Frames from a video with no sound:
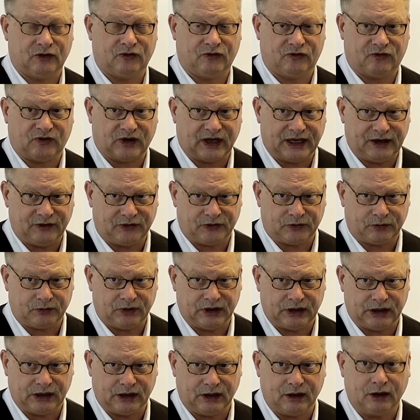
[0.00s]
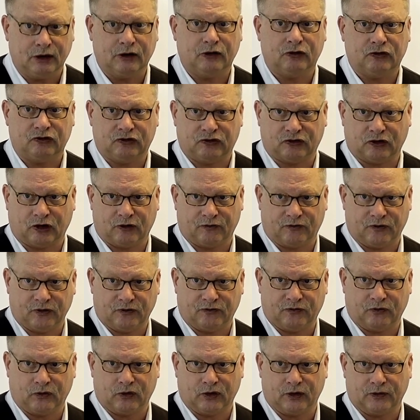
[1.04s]
Find 3, solve for the
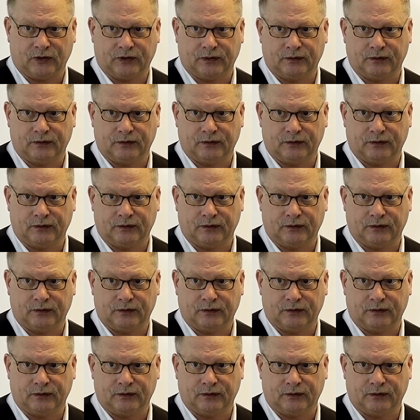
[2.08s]
4th.